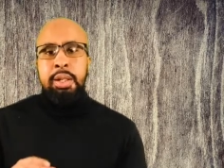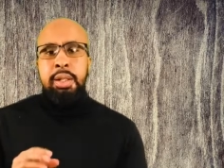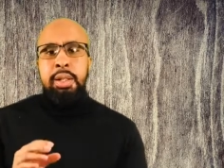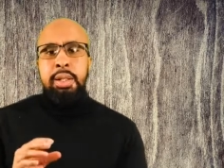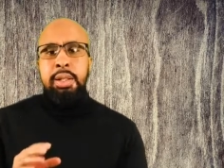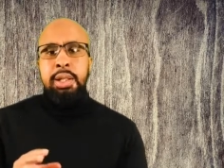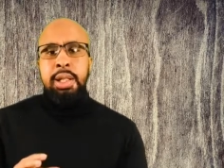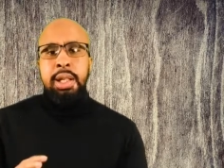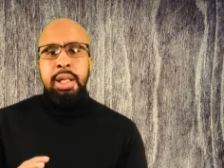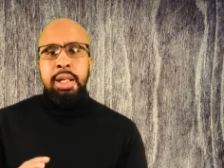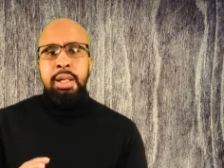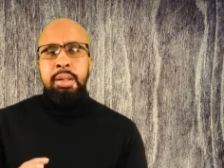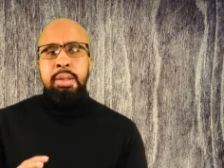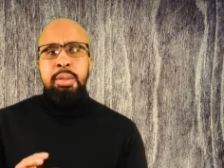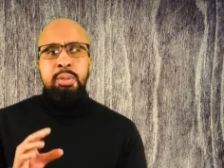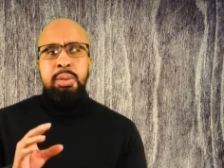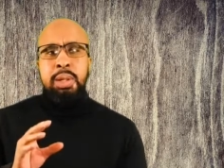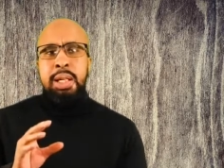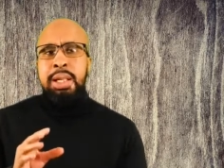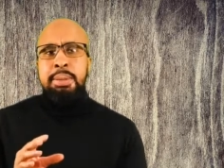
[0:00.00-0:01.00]
Now,
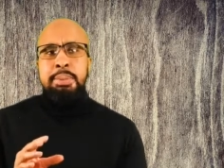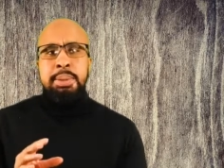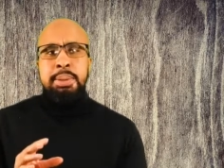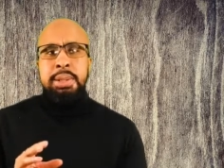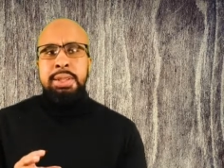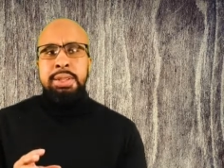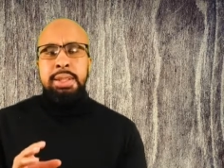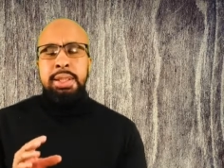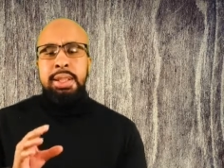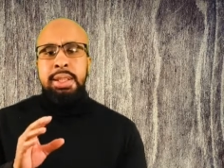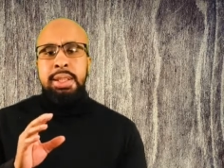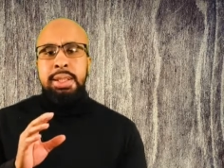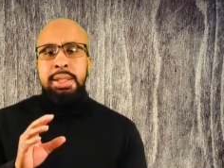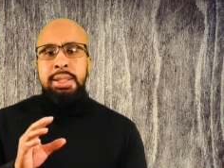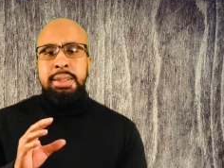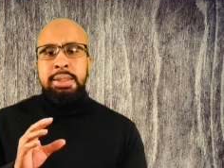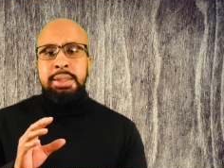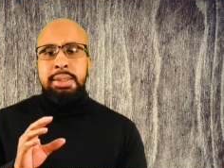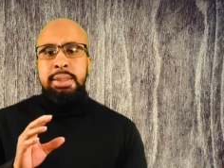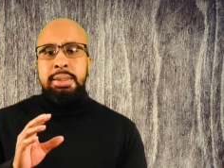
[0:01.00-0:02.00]
rabies
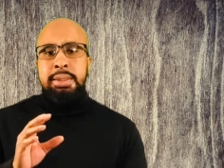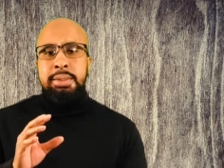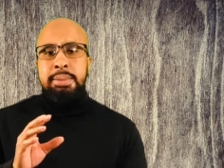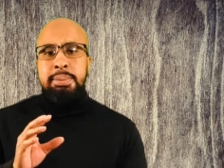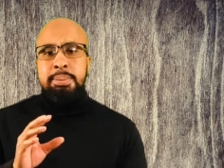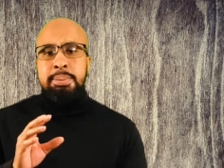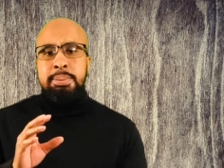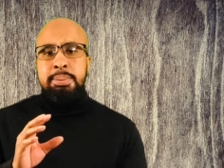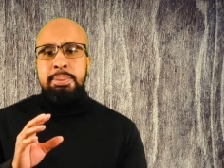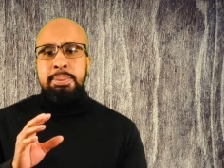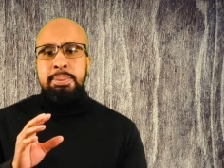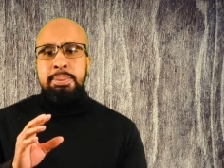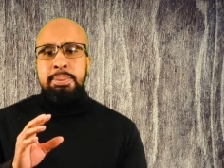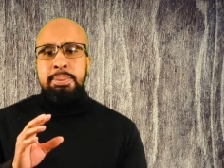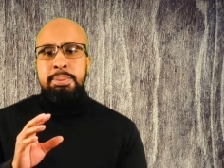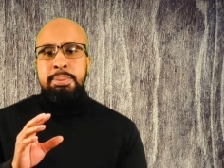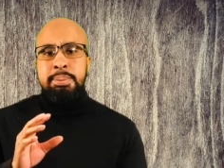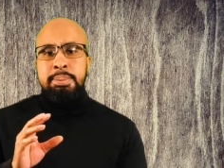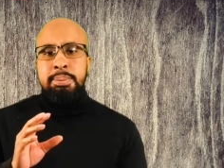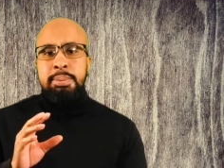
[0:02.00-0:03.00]
is
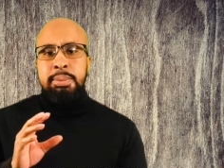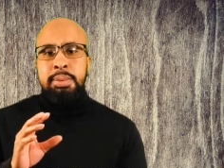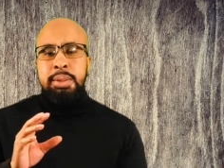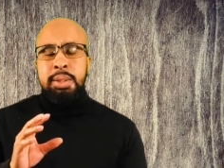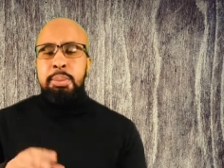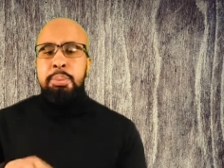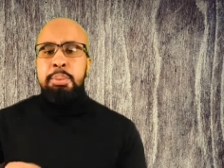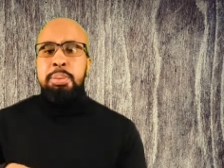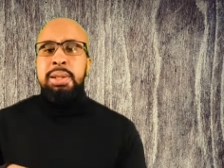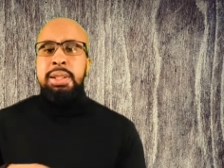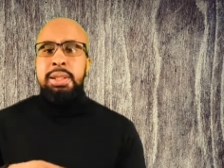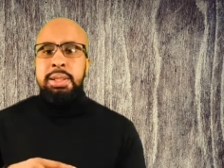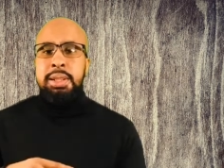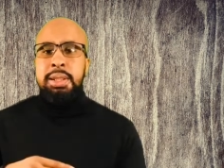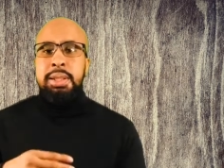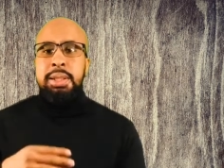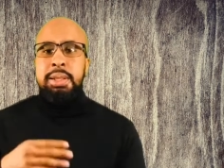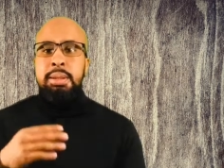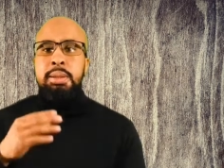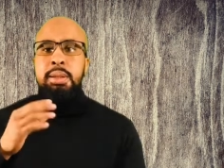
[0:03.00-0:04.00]

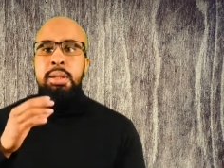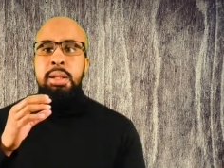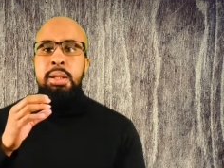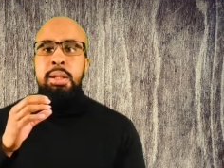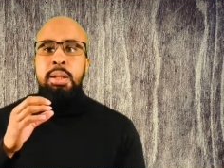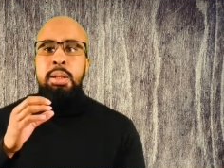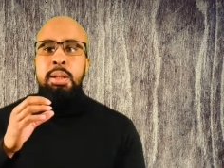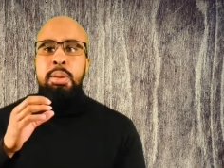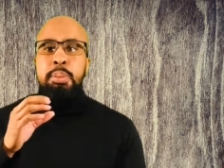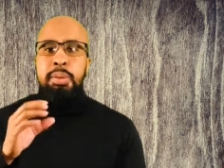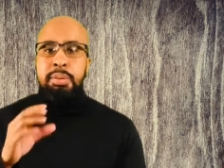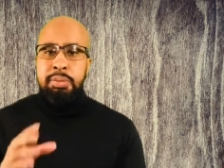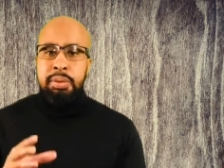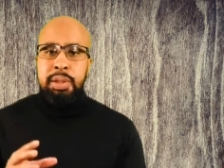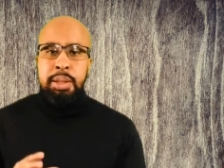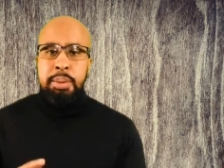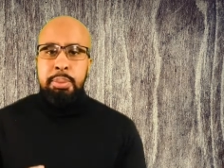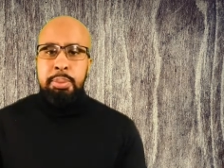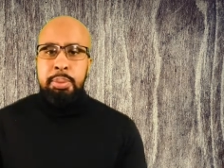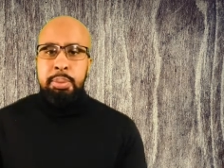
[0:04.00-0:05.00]
completely
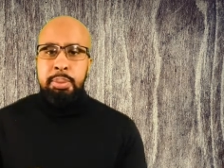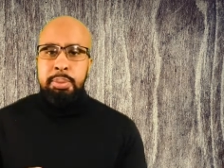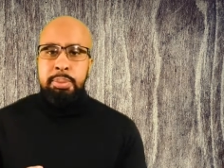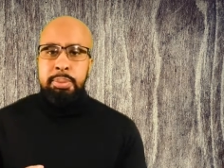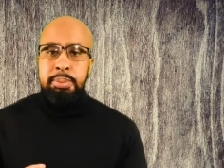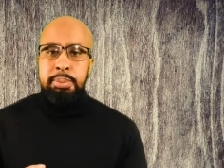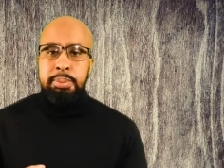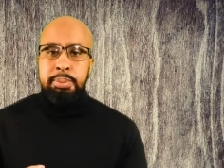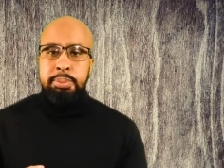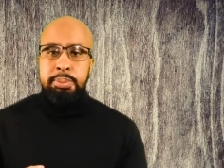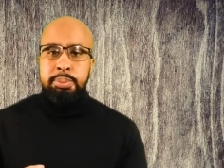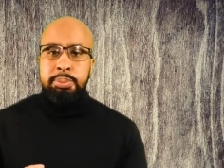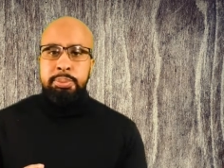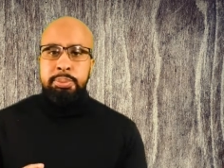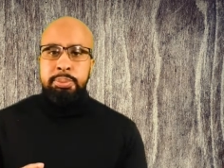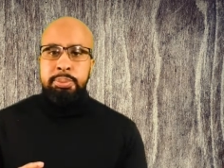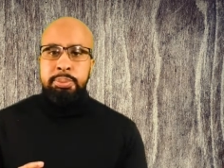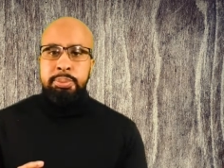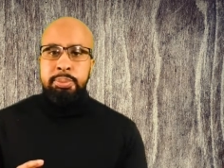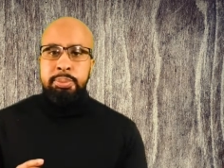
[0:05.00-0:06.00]
preventable.
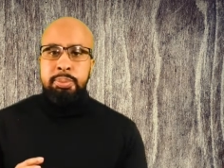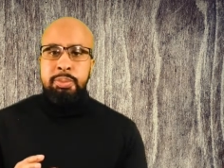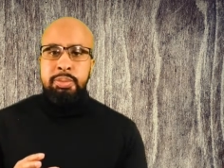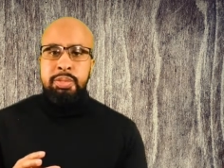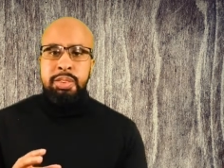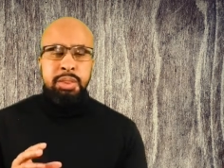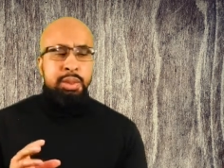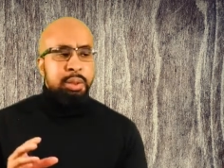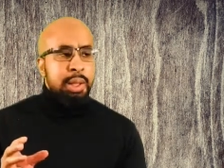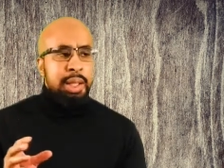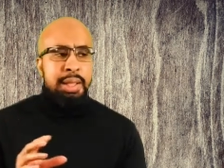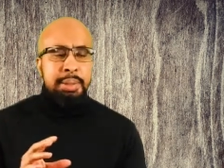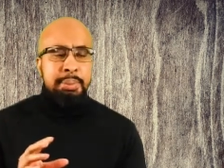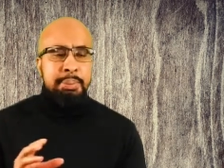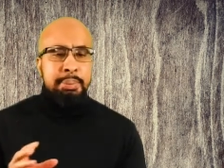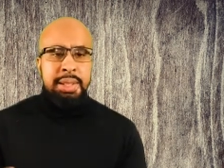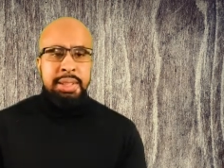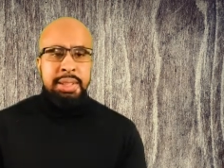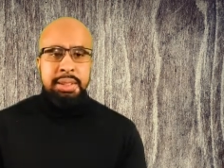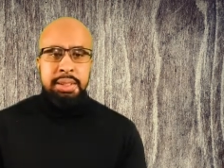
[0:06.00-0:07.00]
So I didn't
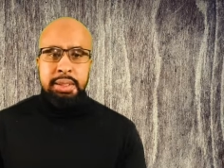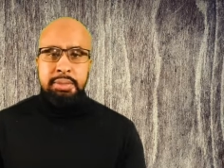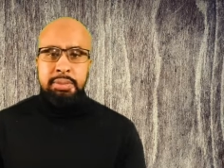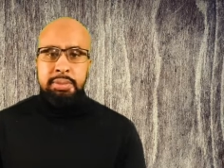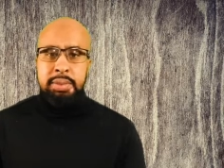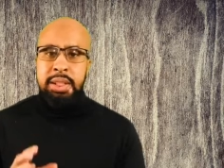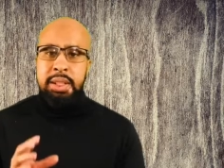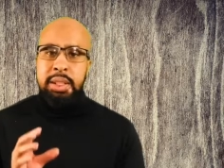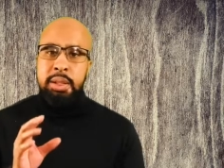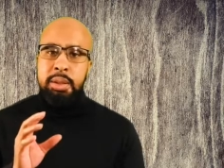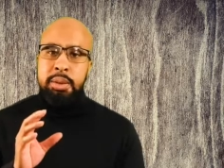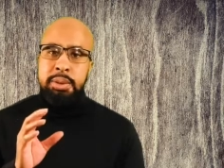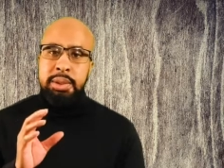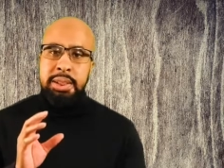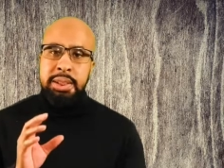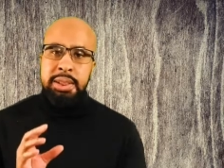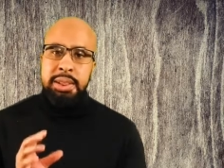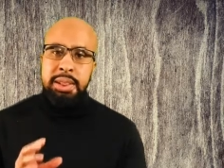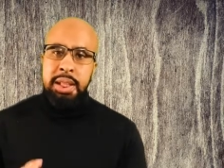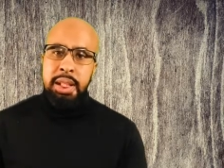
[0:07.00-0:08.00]
make this video to
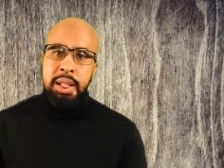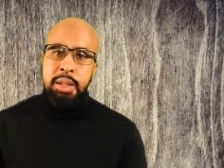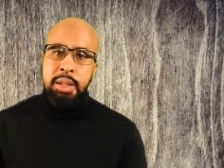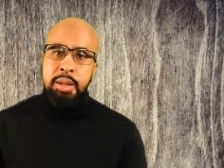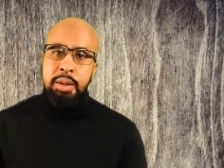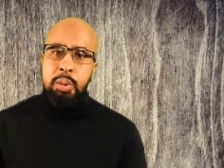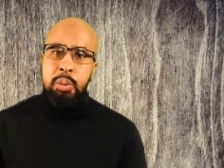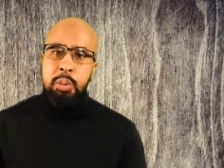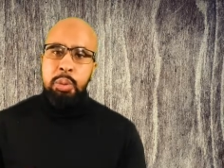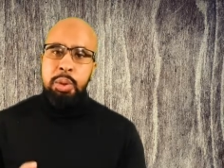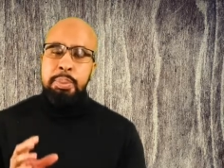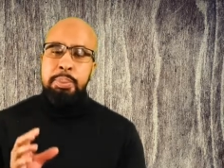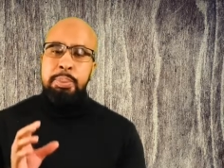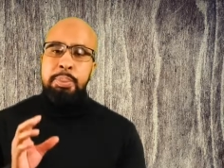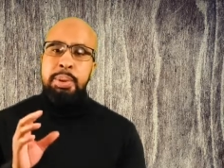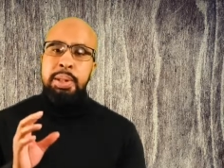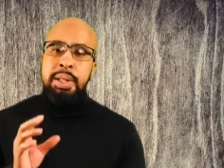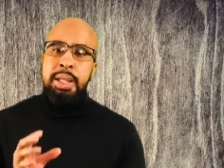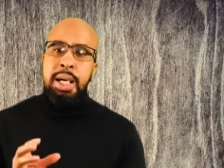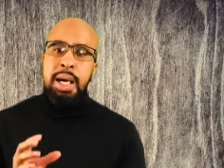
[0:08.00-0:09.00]
scare no one,
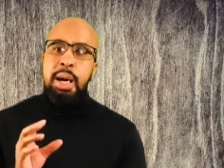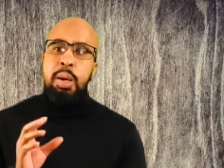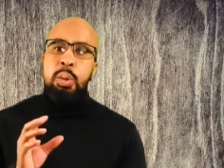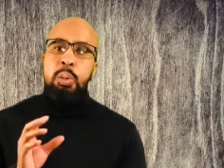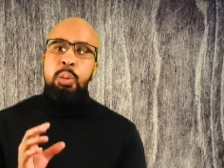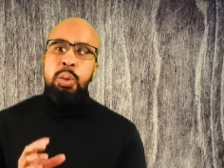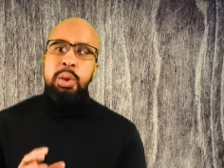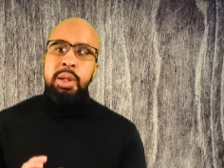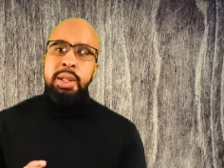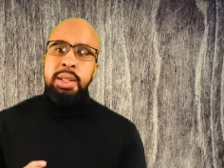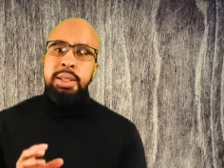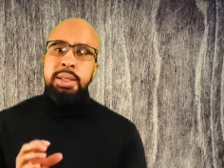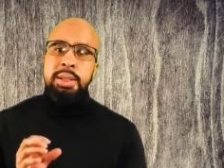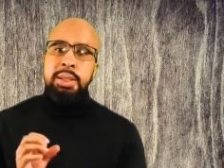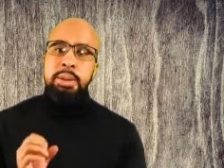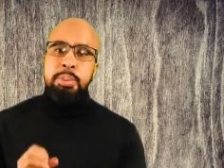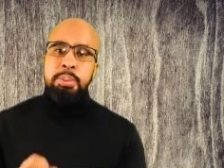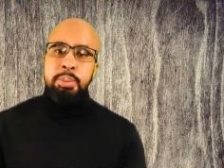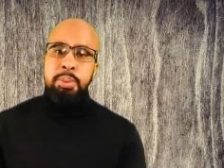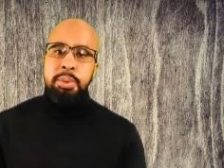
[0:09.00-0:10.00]
but I wanted
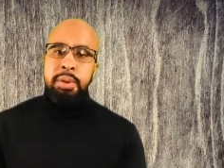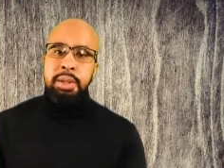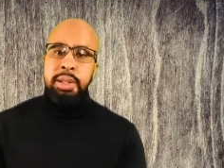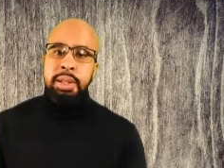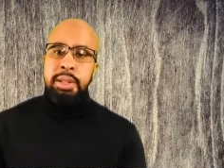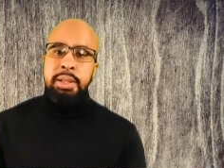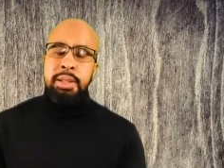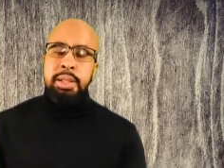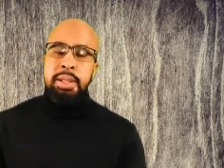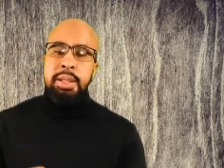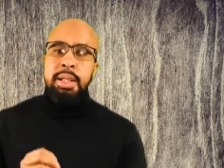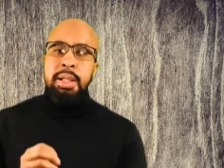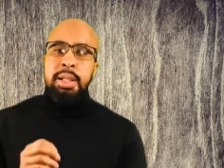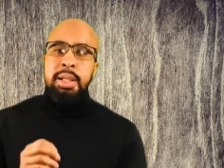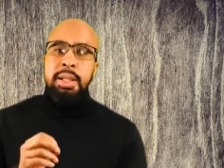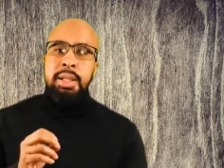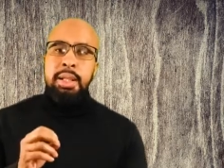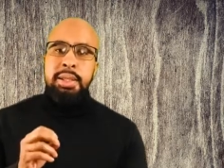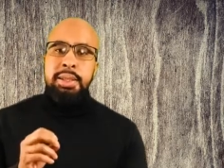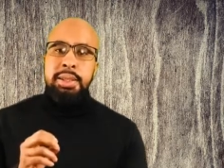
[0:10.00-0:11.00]
to bring
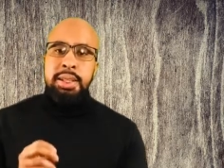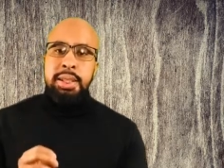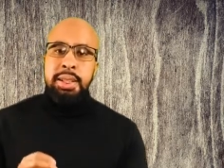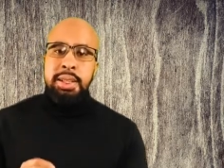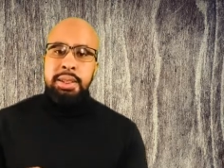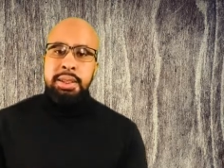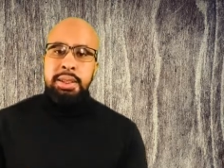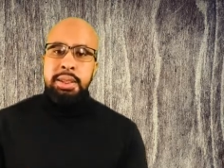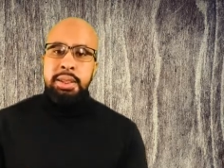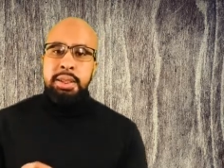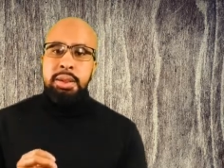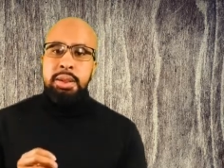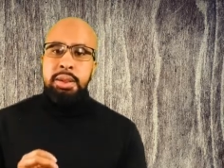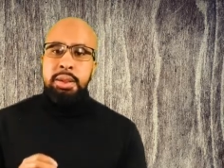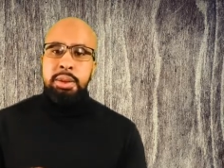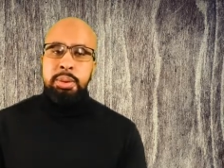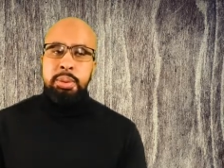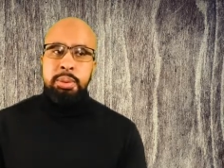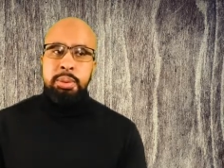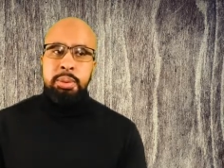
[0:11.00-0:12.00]
attention
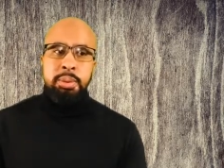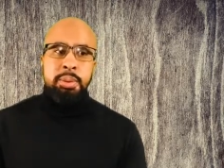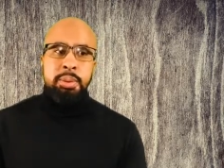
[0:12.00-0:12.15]
to